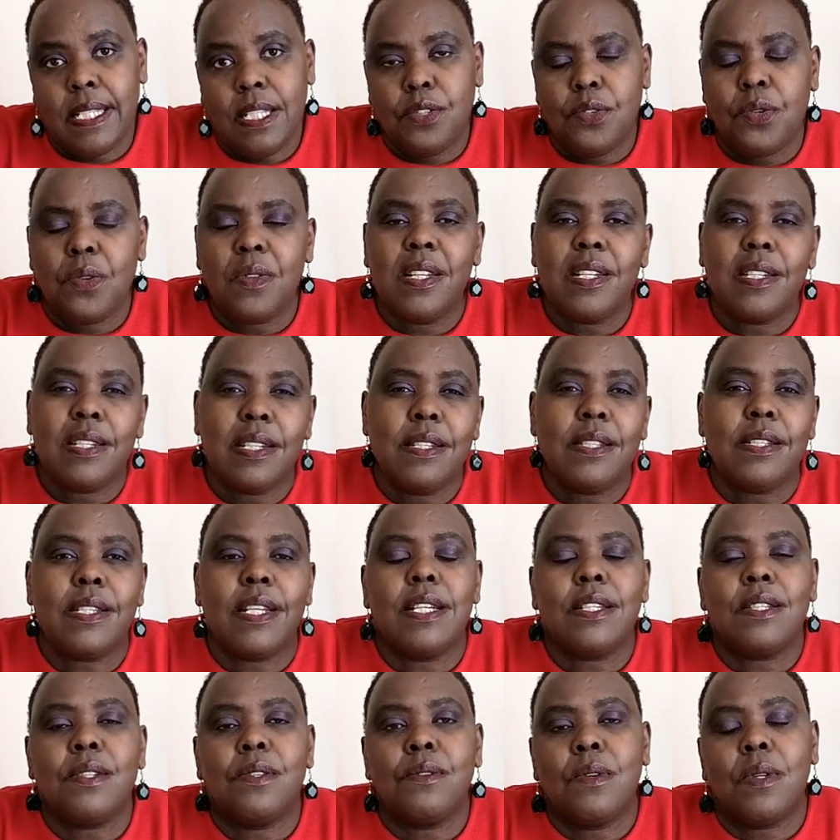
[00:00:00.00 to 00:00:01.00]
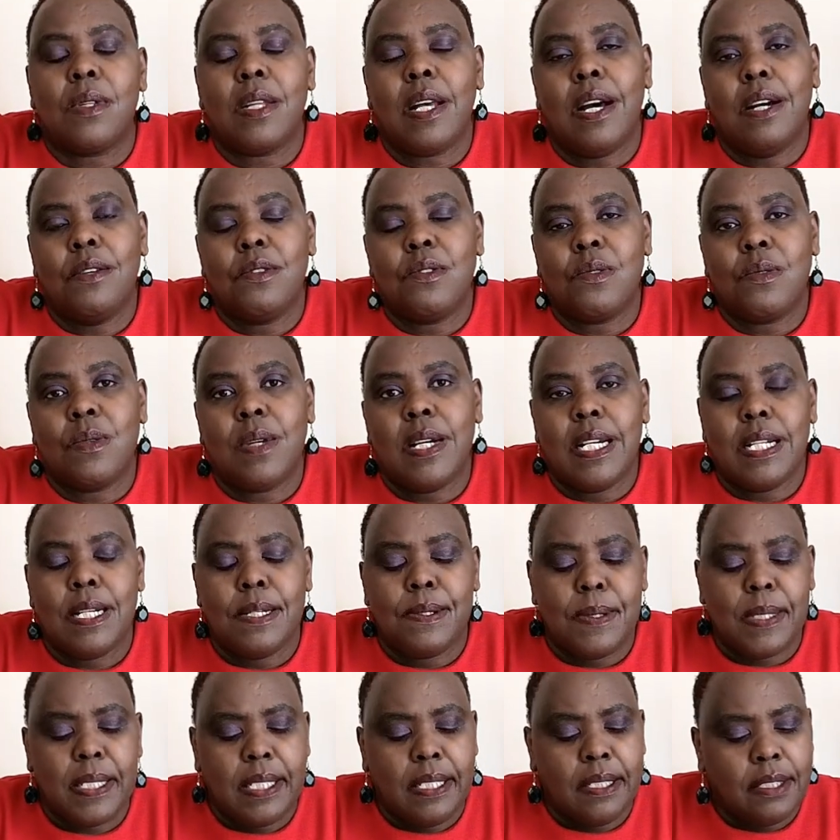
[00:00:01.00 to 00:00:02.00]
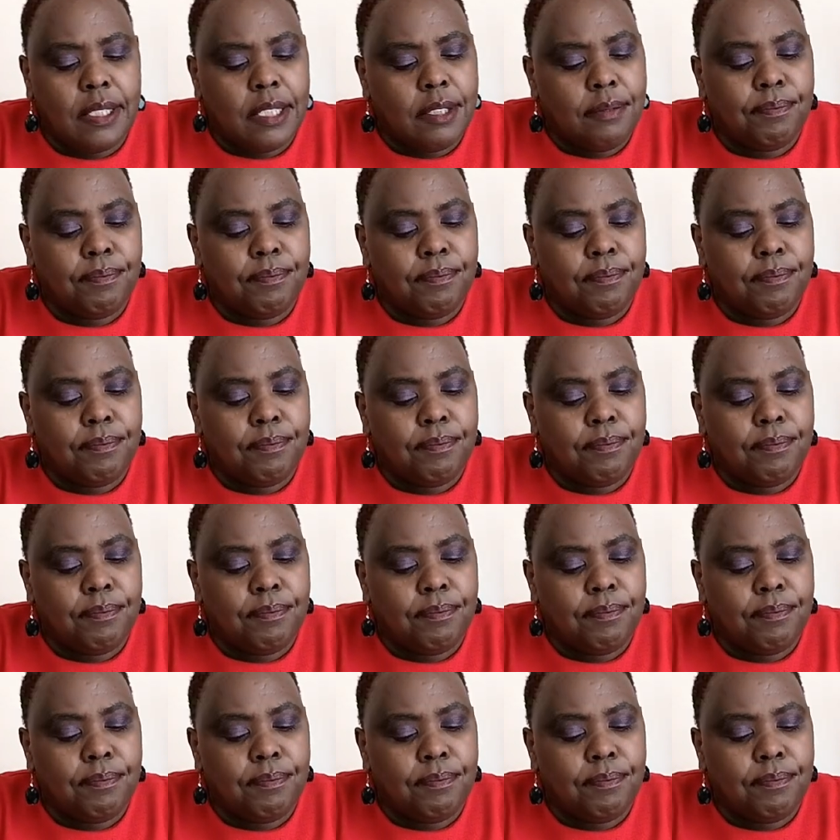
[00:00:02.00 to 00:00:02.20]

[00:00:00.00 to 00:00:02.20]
So the teachers know how to handle it.